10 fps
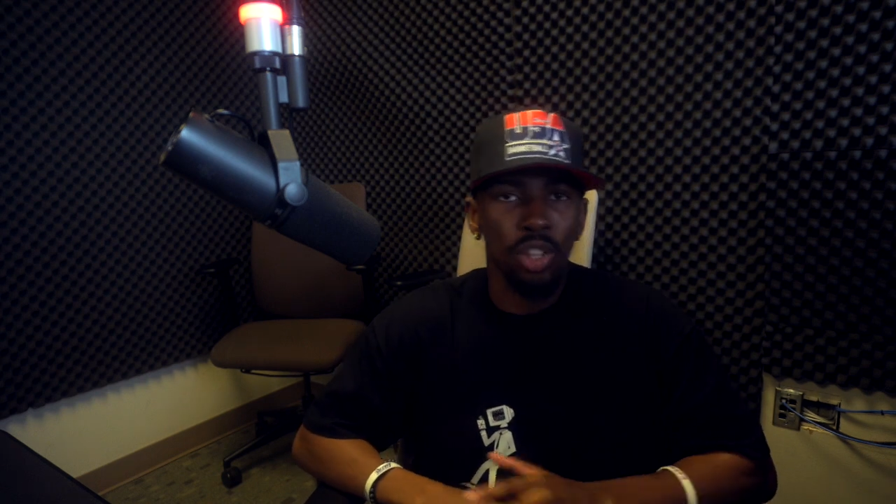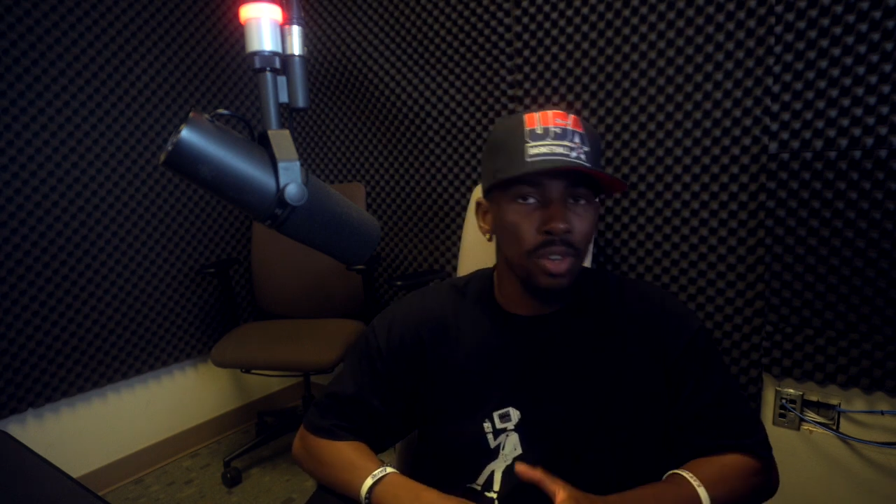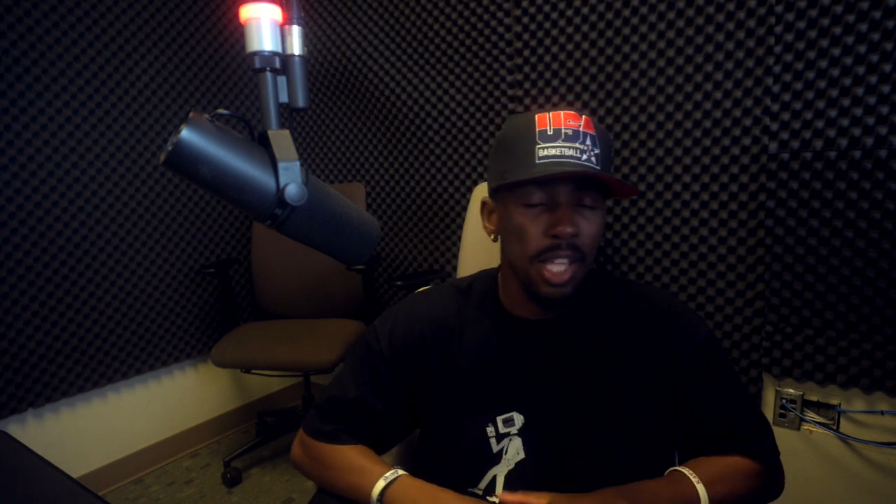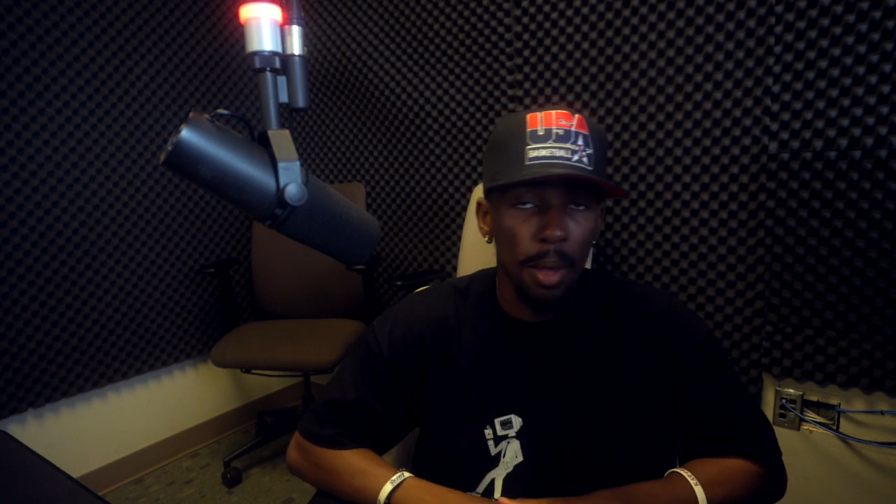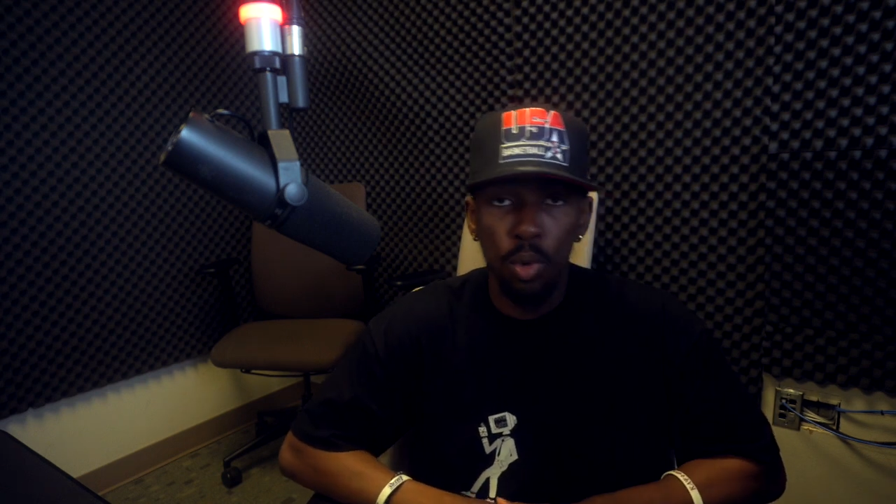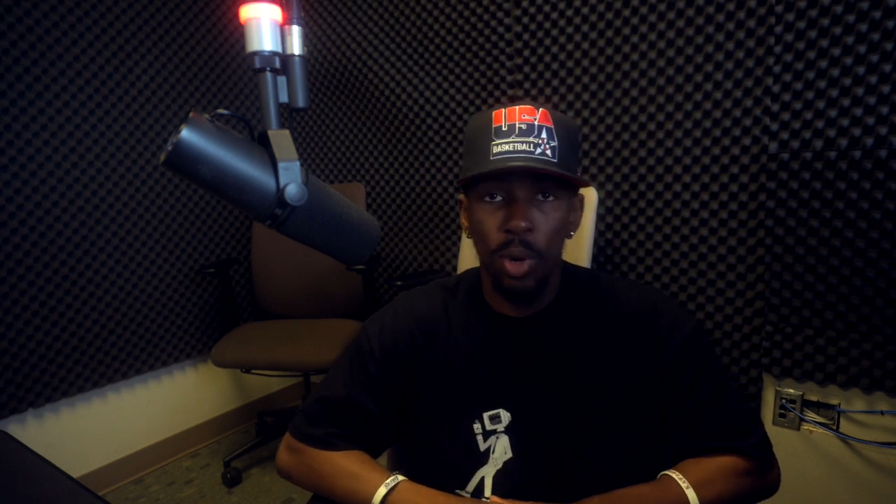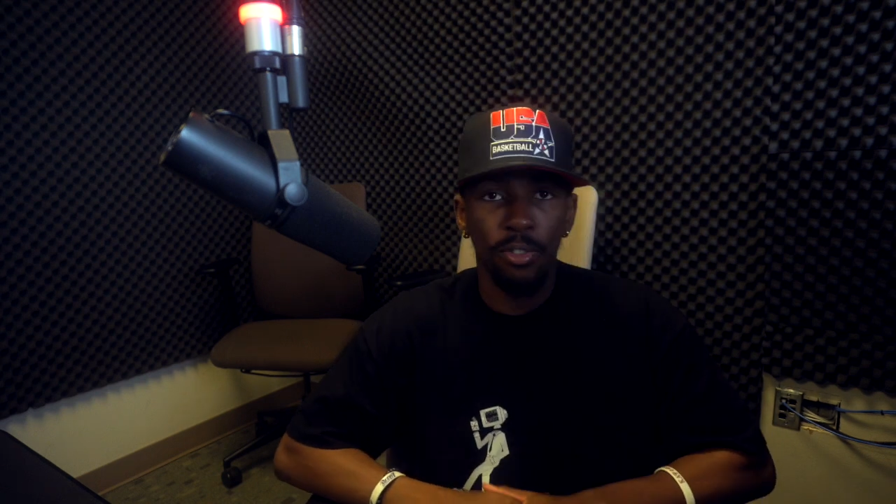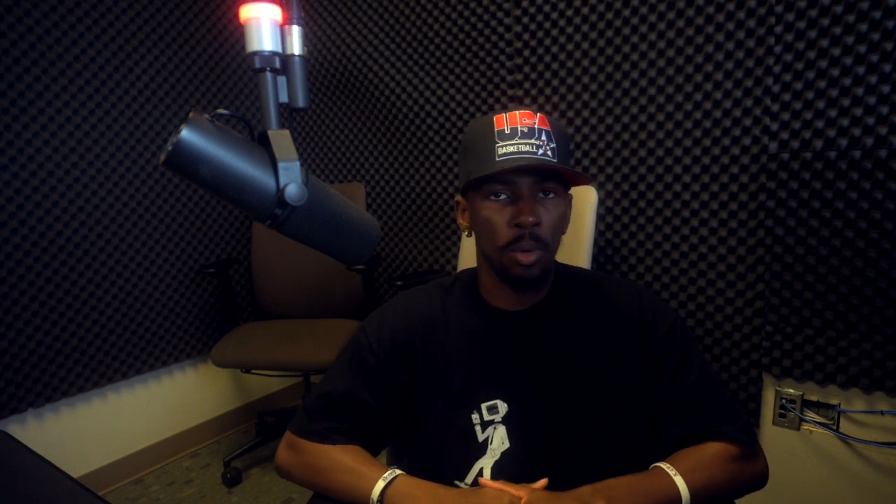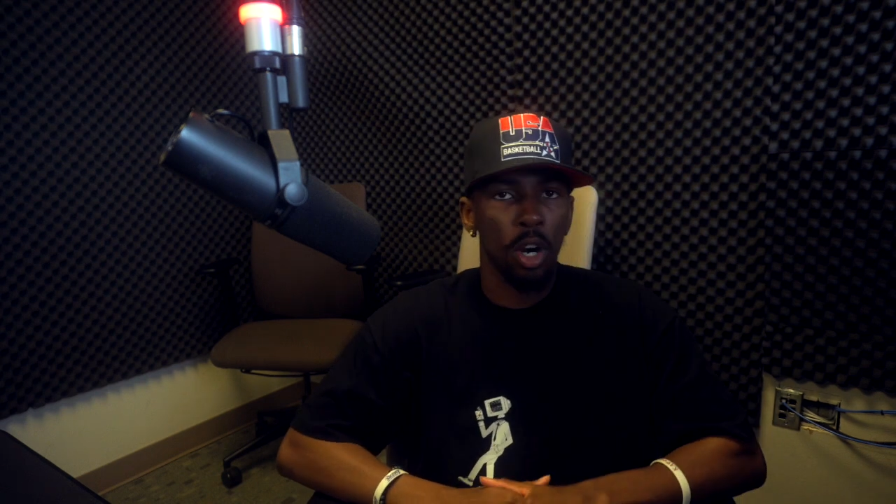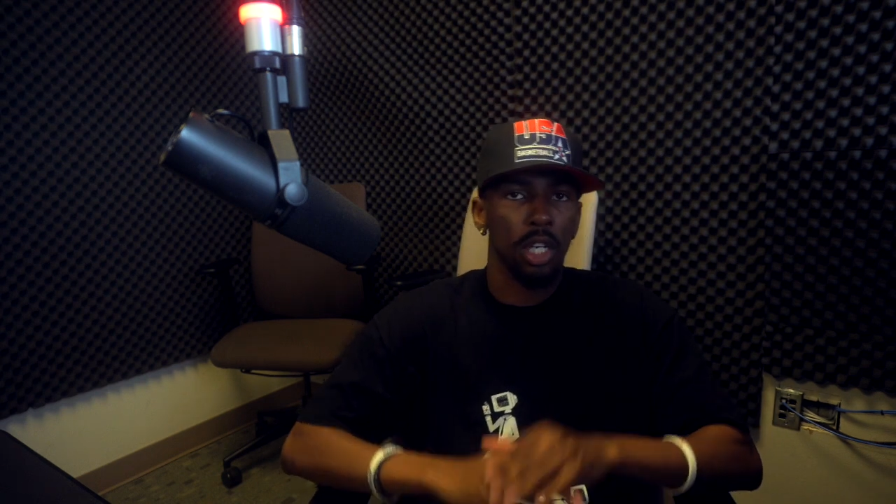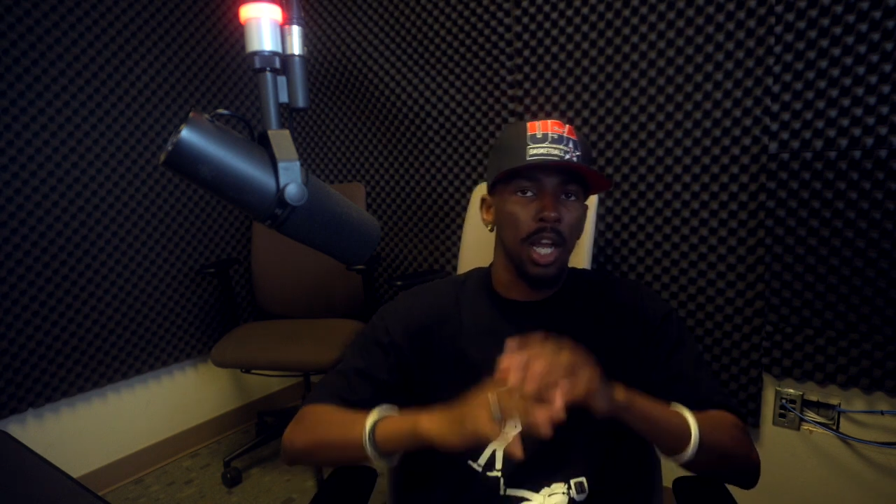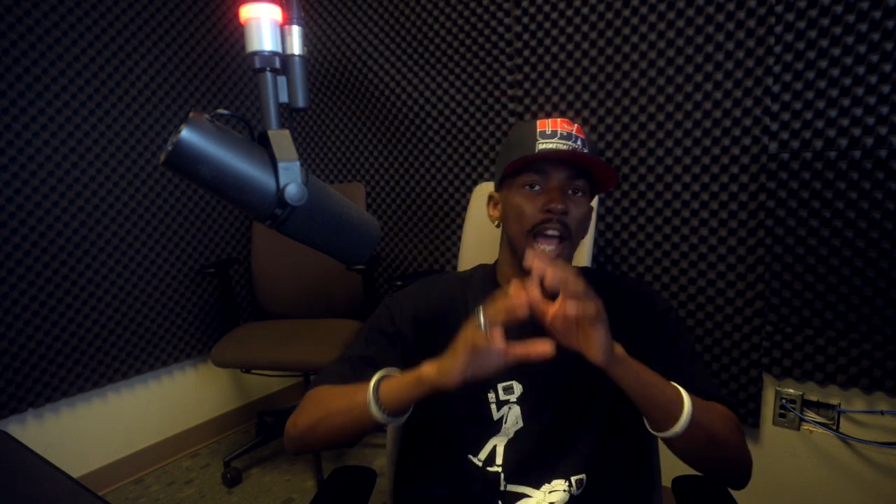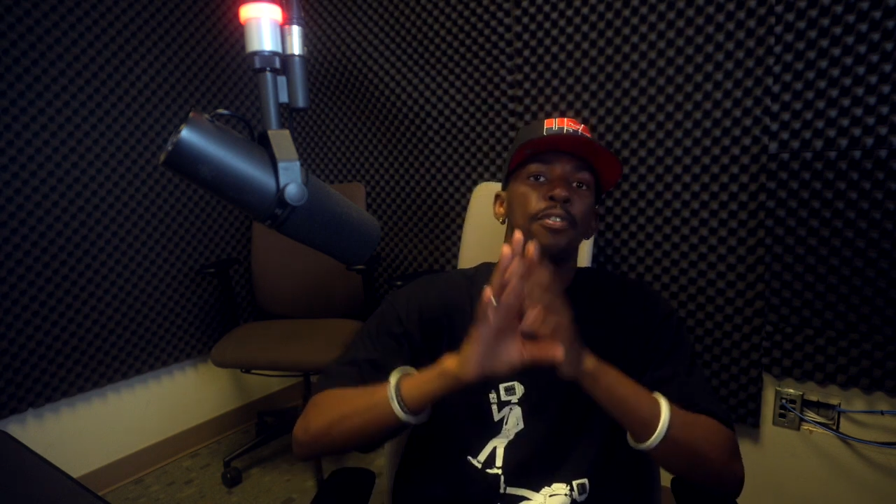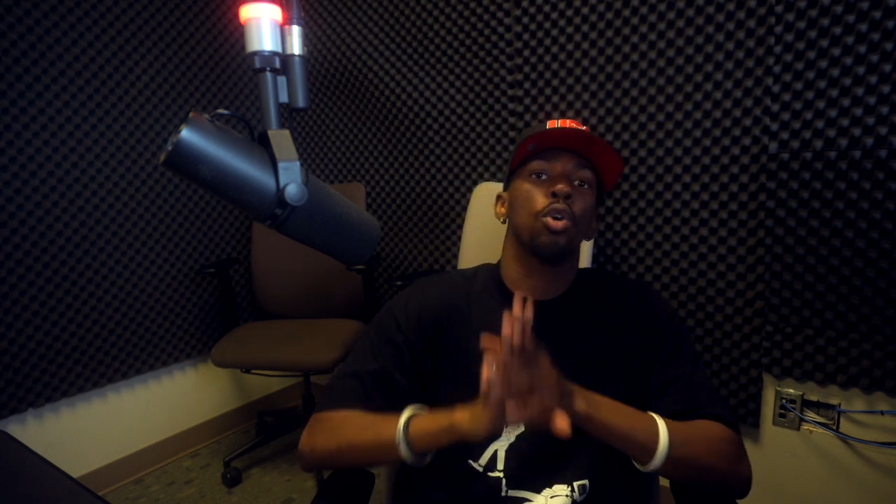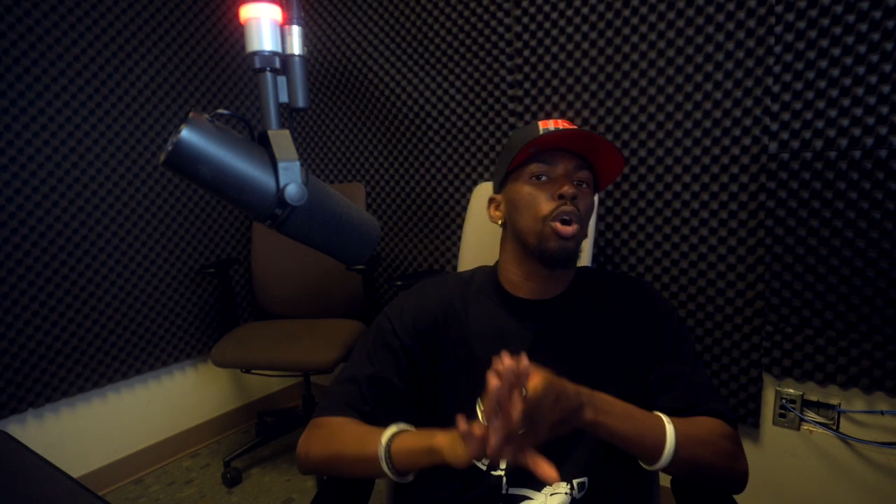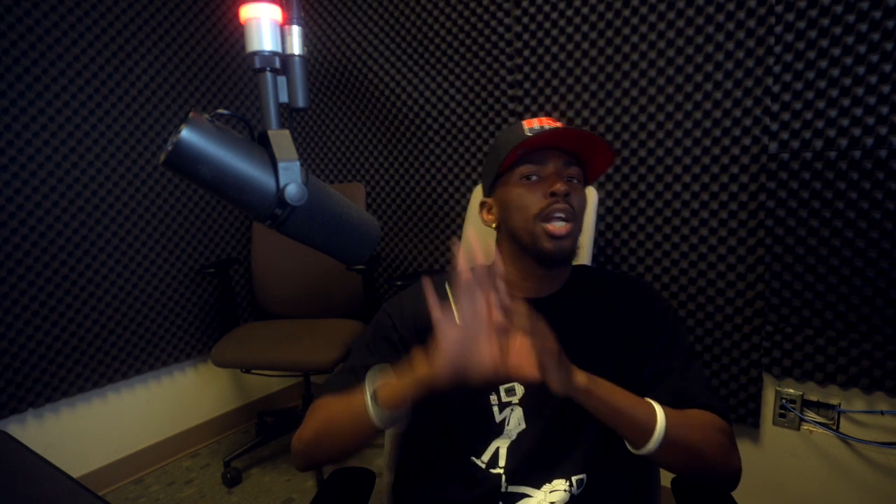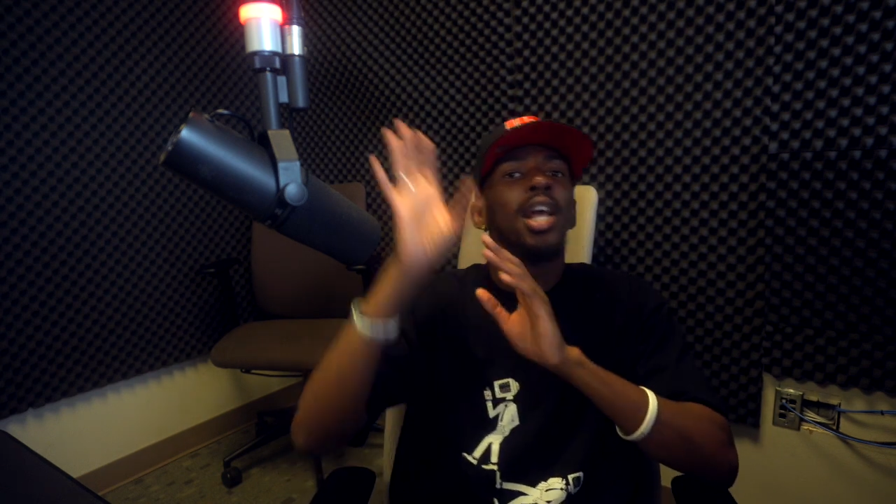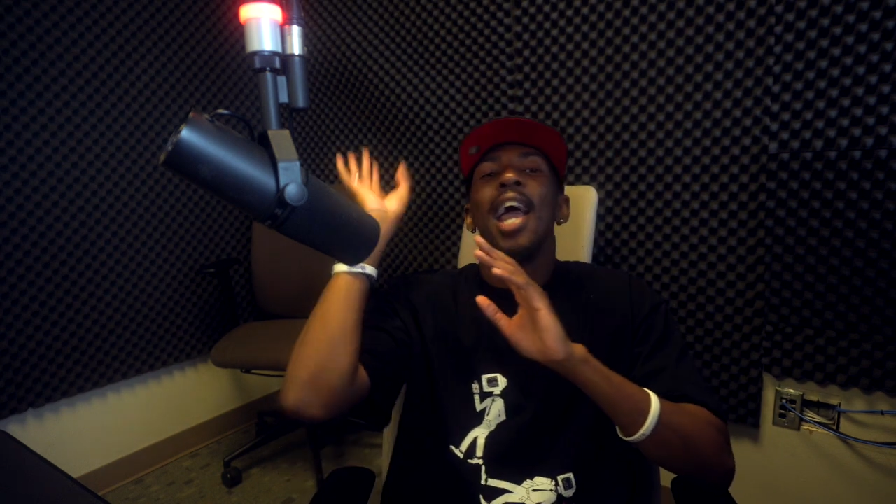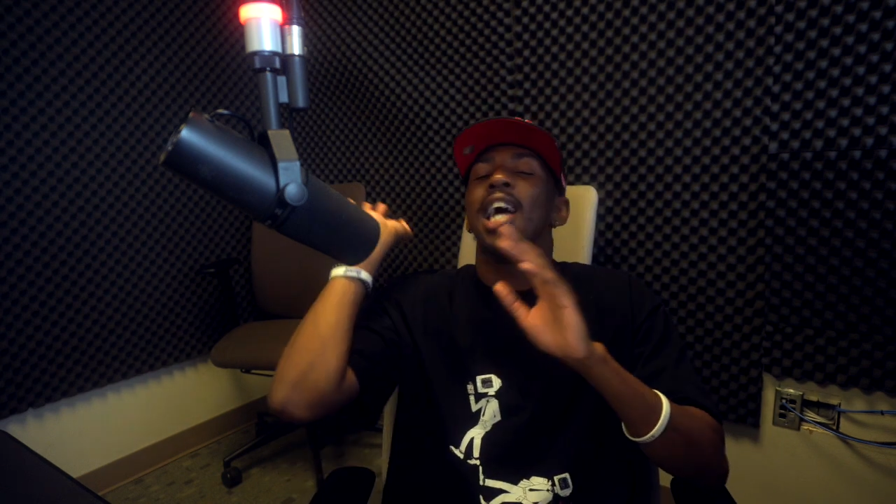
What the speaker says: 3 steps away from half court,